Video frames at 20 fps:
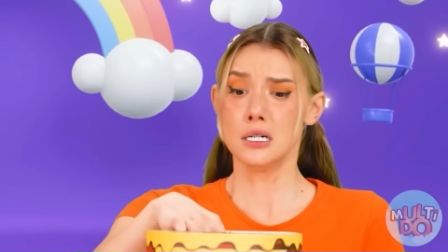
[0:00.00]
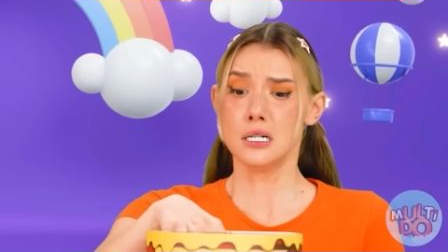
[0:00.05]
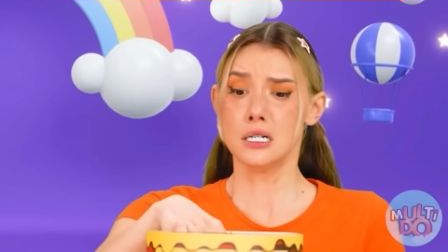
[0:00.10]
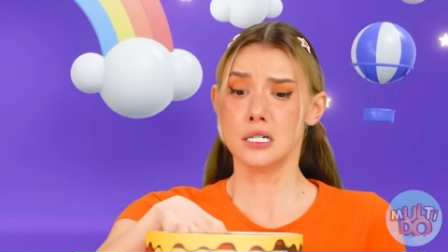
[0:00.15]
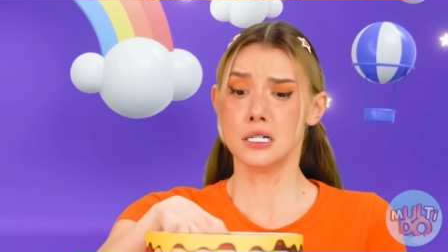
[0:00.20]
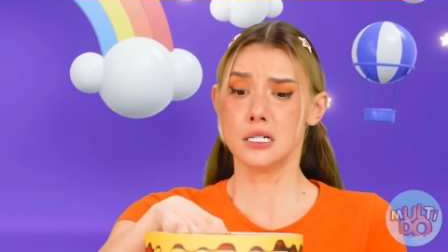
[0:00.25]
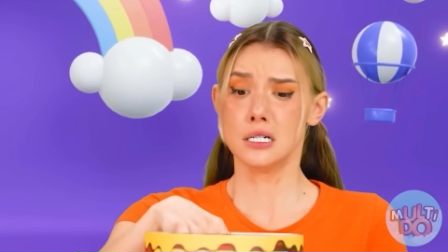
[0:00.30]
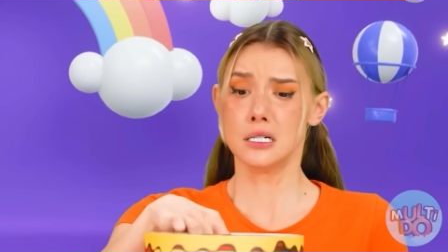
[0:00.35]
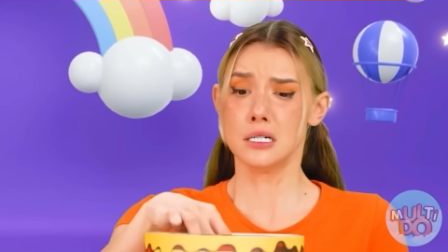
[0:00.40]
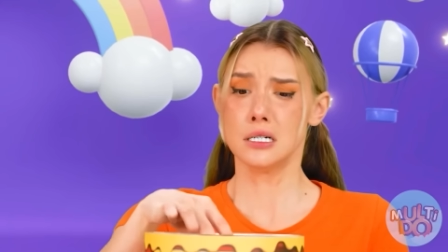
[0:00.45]

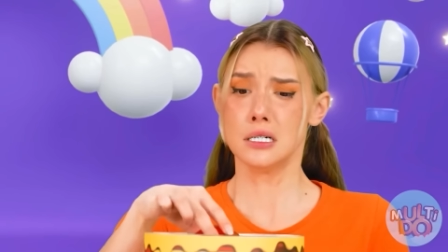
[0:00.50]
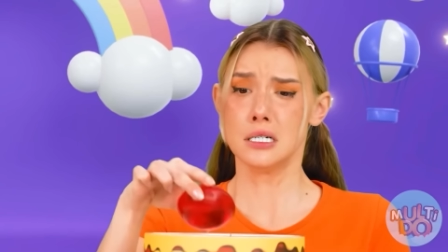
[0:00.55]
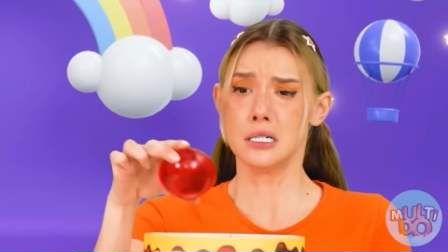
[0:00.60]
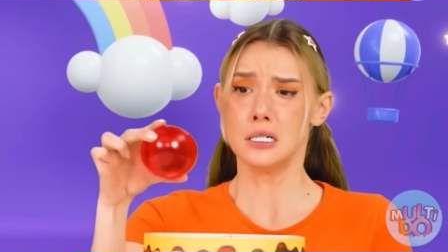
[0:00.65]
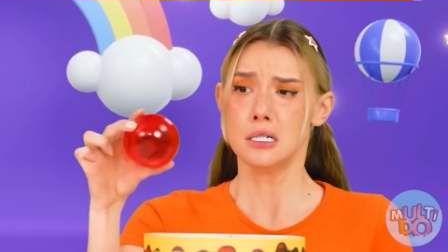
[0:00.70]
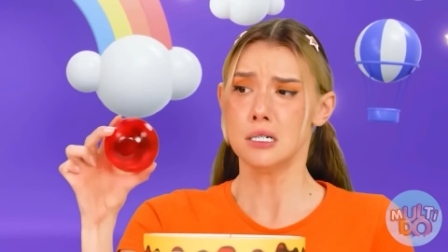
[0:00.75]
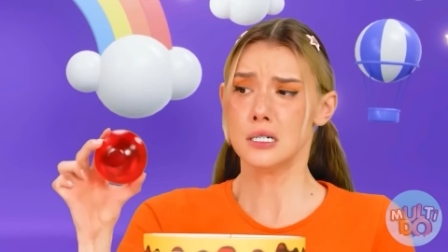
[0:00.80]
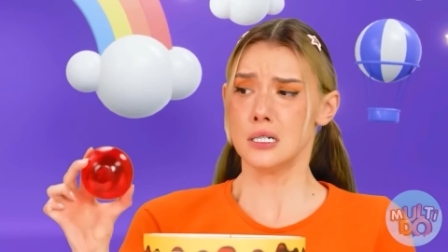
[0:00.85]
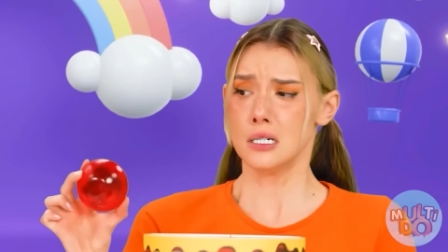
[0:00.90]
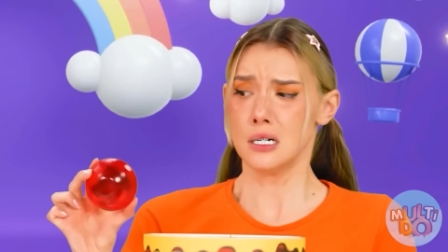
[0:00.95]
Oh,
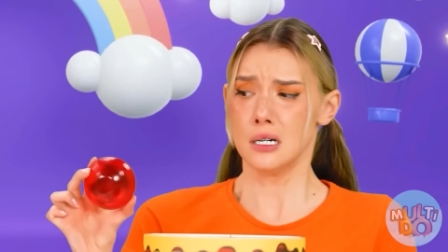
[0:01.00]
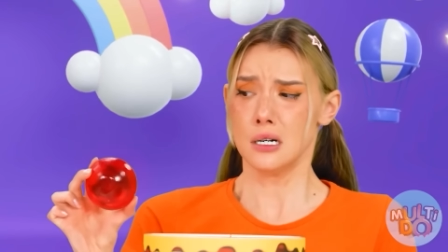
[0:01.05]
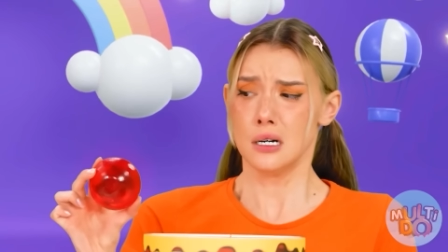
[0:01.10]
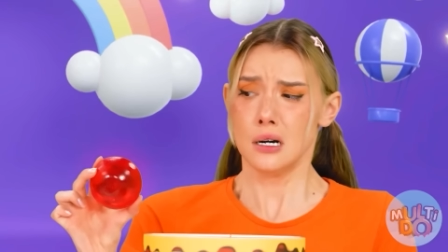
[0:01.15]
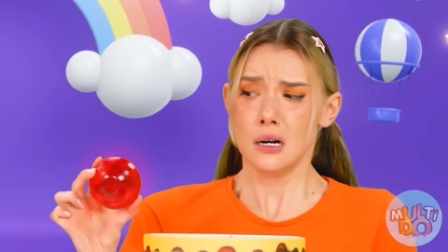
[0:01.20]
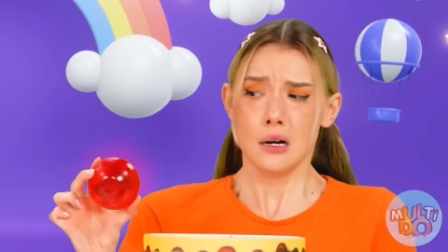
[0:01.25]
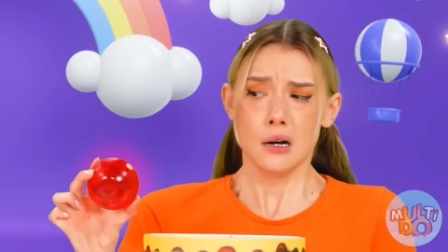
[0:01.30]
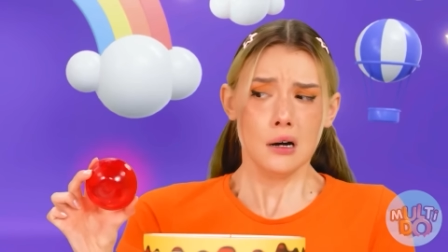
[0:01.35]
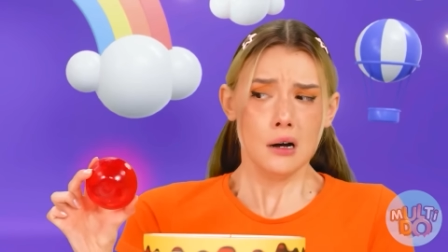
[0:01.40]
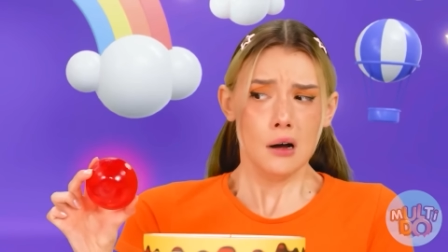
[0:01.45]
it's a
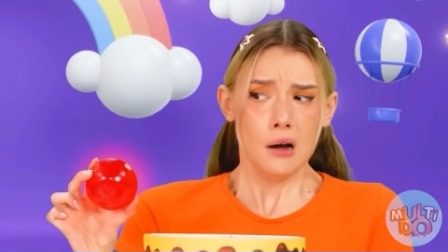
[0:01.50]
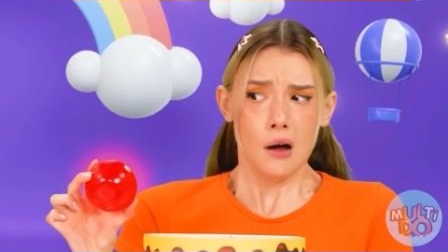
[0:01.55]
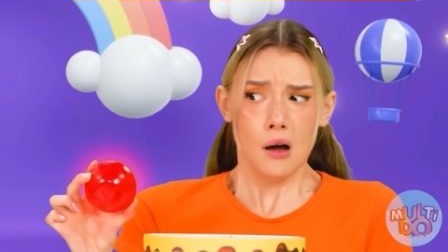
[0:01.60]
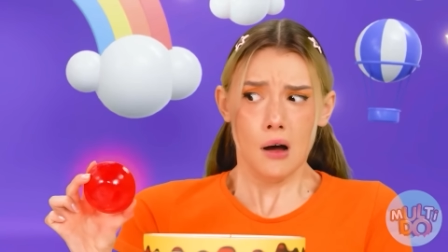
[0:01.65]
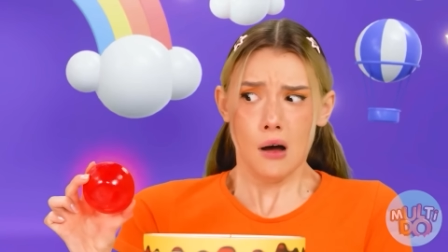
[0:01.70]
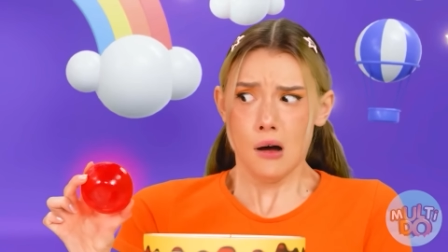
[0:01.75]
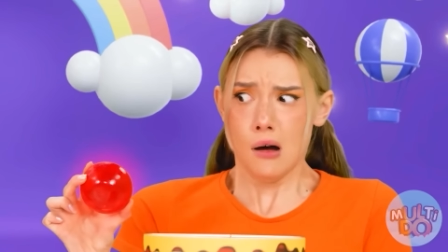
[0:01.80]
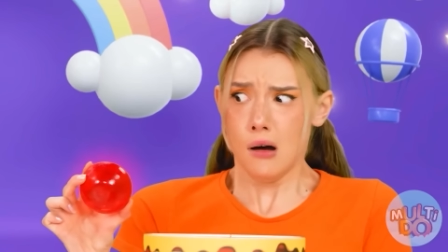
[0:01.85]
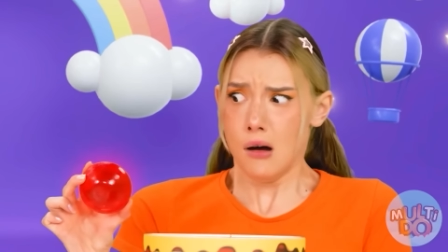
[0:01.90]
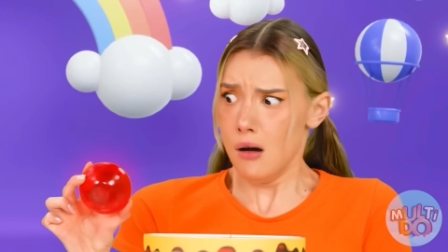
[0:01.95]
huge
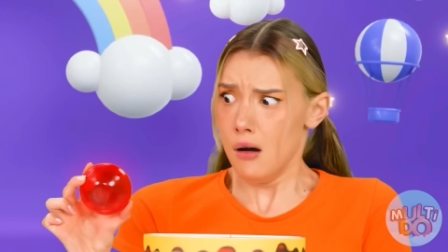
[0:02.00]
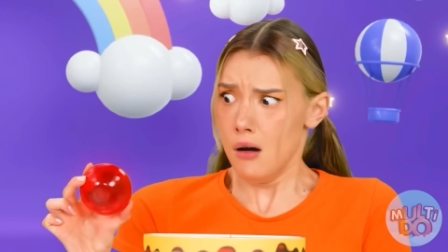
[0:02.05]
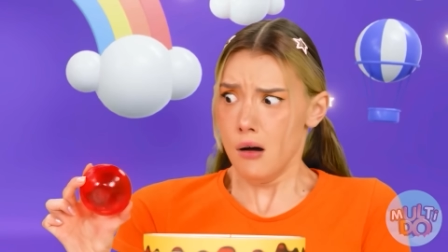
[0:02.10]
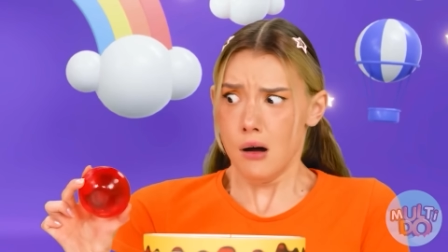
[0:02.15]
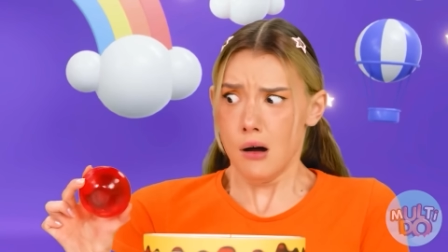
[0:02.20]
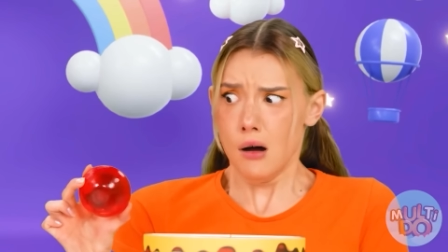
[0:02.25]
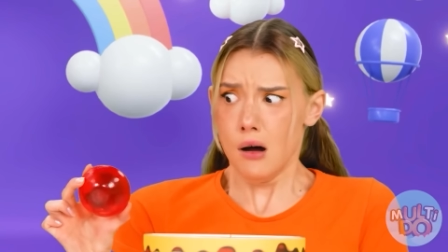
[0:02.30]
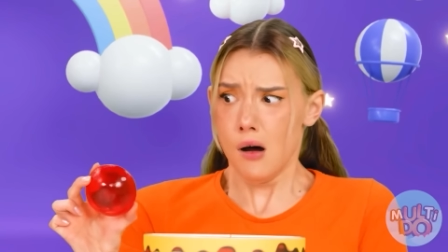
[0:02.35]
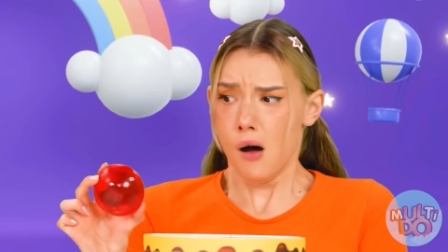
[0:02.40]
candy.